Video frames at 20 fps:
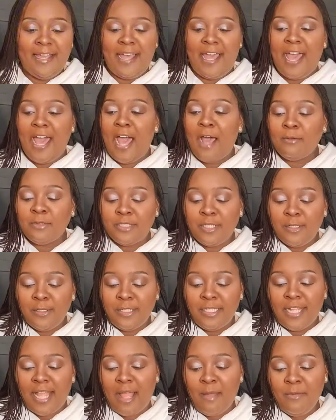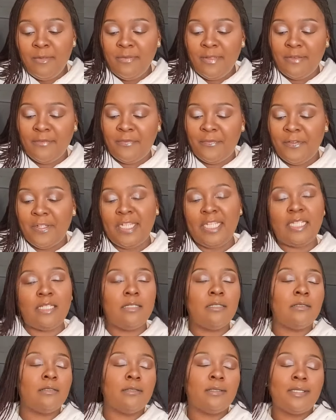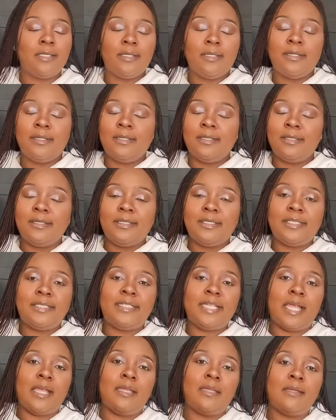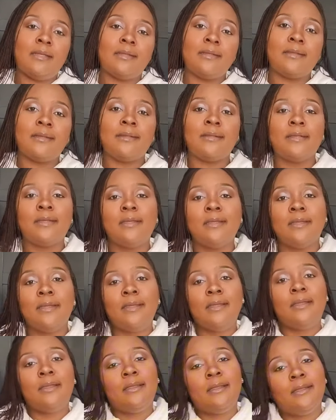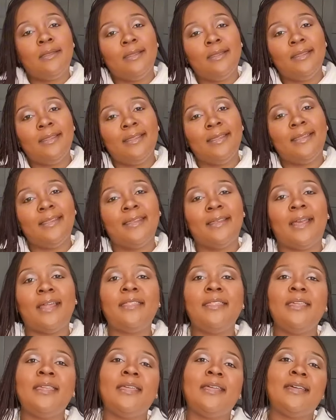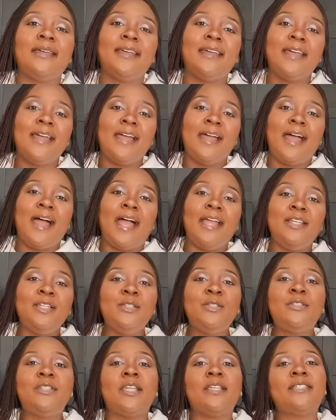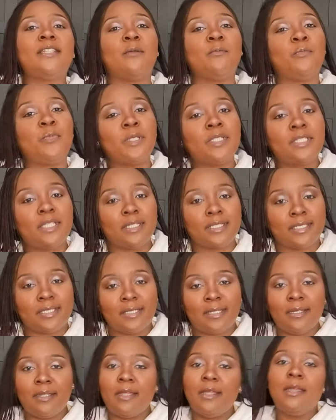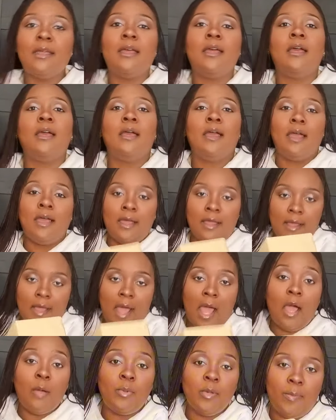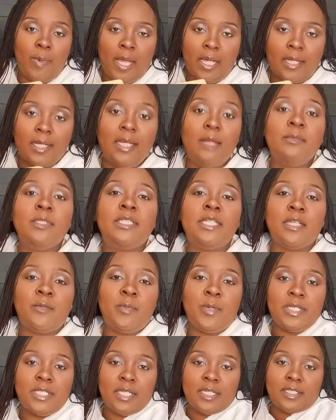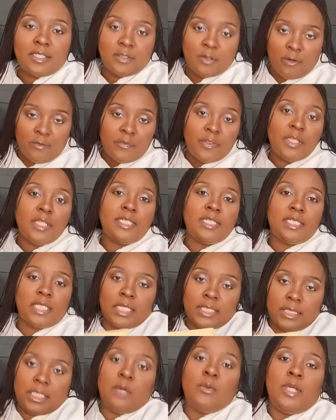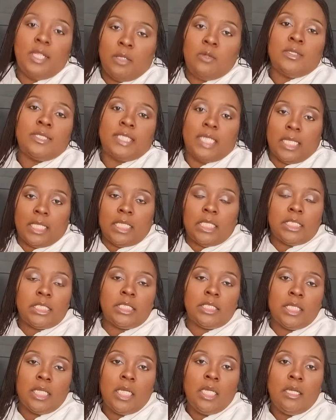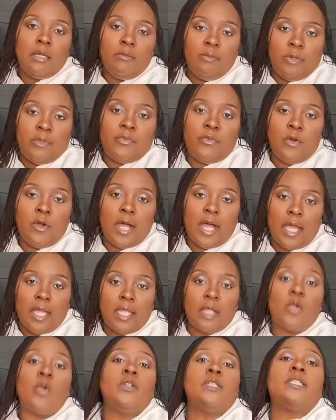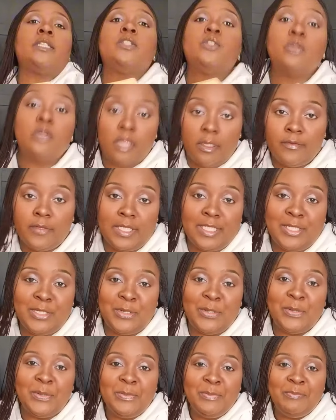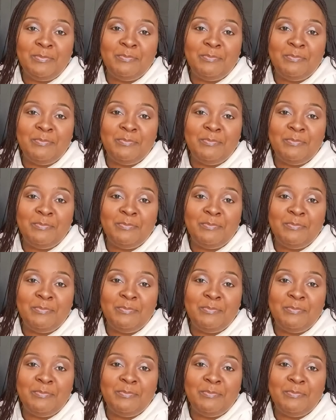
Absolutely. I'm even feeling shy. Huh? I think I need to take some pictures. I'll be back. Let me take pictures of this, just the way it looks like this, before I continue the video.